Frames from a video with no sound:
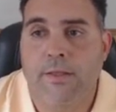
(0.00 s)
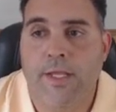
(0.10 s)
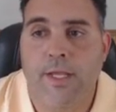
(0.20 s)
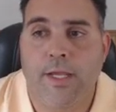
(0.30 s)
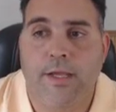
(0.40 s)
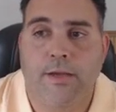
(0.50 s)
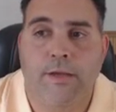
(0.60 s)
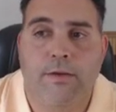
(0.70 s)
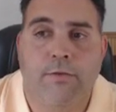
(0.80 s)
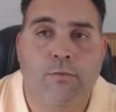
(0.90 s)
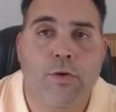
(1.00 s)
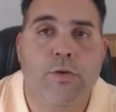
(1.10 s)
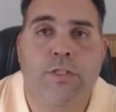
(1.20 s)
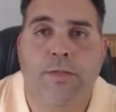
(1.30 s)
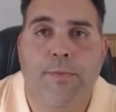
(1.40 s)
The
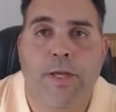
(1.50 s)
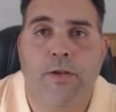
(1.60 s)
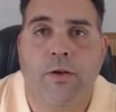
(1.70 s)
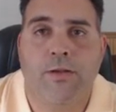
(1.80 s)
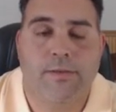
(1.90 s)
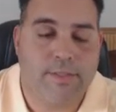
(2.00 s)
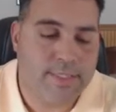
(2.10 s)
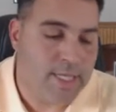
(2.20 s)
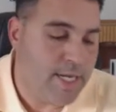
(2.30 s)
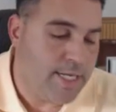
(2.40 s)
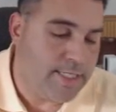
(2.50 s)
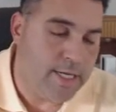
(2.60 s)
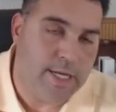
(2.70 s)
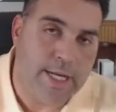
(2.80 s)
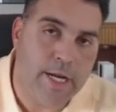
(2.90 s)
roots depend on tiny
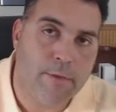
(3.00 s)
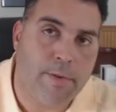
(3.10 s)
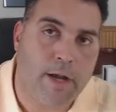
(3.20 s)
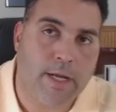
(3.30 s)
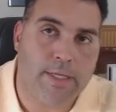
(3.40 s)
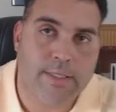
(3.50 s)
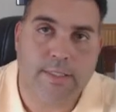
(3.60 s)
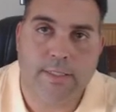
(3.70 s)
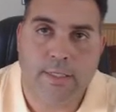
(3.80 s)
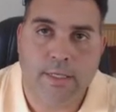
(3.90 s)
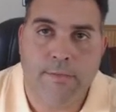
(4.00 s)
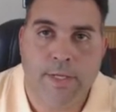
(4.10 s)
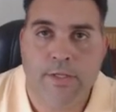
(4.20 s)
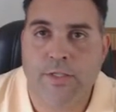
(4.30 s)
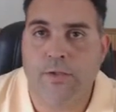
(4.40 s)
air pockets
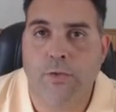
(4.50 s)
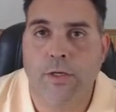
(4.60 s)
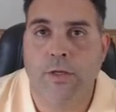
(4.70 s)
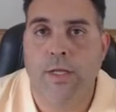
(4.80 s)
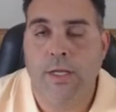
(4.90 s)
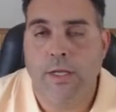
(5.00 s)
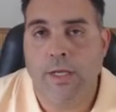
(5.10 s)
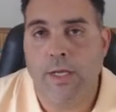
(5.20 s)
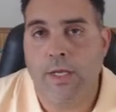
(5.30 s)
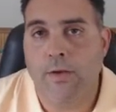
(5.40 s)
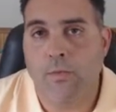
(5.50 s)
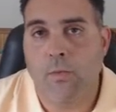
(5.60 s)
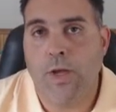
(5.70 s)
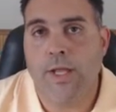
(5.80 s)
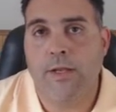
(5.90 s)
in the soil, and
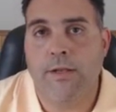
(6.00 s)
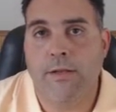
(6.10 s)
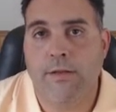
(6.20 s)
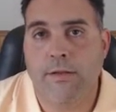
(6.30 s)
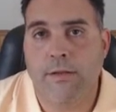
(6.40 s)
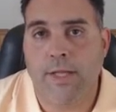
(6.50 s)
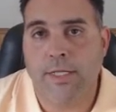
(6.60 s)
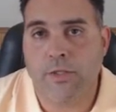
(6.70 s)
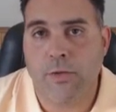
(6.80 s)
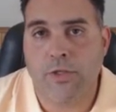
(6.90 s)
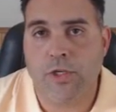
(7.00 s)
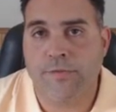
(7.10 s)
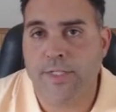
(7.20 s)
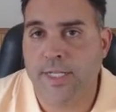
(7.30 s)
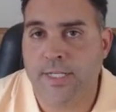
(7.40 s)
when that soil
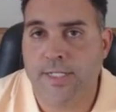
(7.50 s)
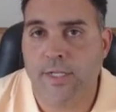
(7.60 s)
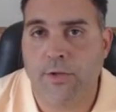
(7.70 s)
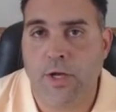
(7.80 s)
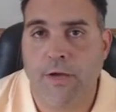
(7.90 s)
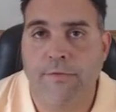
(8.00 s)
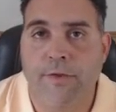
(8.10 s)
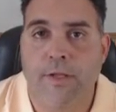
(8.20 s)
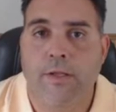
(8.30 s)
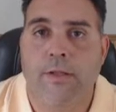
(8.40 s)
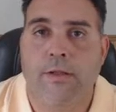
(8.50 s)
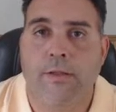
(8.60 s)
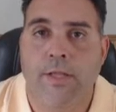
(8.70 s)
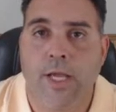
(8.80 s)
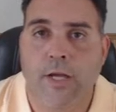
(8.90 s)
surface gets sealed off,
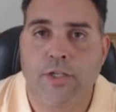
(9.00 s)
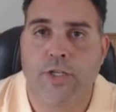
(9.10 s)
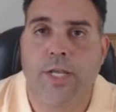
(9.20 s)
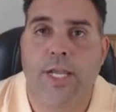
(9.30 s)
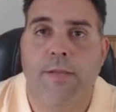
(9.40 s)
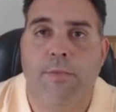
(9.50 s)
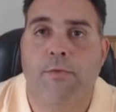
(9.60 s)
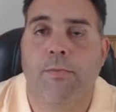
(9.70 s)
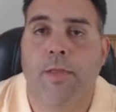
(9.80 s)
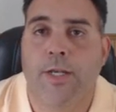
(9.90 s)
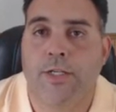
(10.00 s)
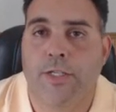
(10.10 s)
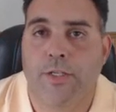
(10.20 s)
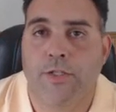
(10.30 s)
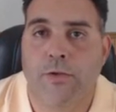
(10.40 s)
the oxygen can't be
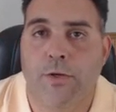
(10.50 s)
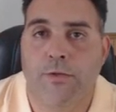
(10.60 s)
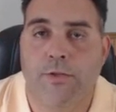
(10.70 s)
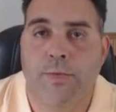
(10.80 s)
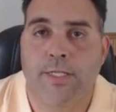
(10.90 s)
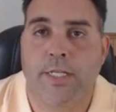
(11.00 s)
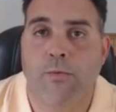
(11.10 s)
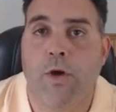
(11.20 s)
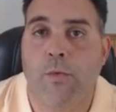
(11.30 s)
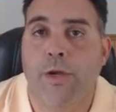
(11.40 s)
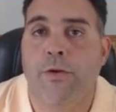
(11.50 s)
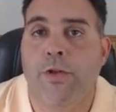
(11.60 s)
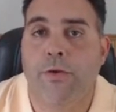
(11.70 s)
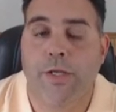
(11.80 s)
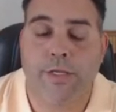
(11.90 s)
replenished in the soil. So basically what we
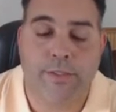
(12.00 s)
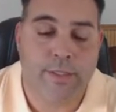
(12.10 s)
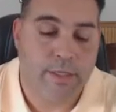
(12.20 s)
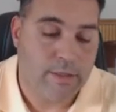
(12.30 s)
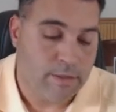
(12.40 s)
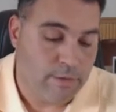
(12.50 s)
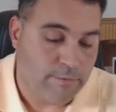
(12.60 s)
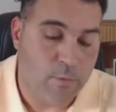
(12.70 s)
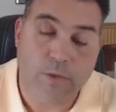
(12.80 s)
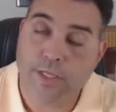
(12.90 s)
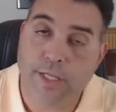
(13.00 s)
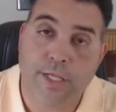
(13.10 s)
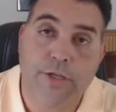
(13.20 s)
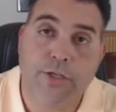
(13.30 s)
are doing is forcing the